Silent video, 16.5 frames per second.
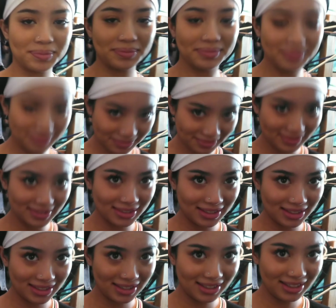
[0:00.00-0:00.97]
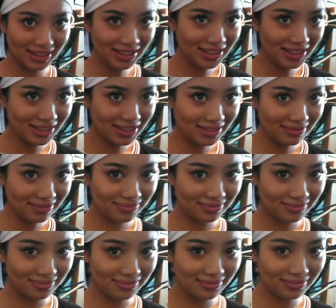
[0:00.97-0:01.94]
Put it in your suitcase.
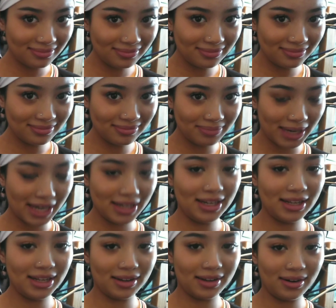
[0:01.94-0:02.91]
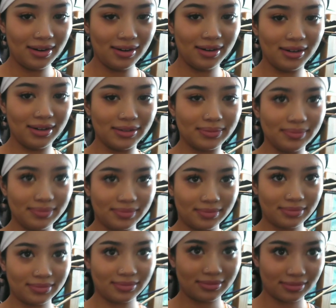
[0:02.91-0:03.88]
But I need it in the car. We'll put
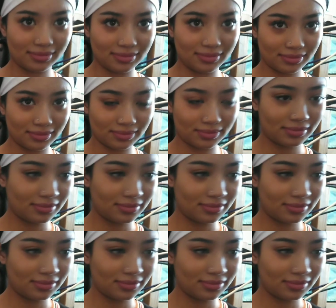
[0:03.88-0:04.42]
it in your purse.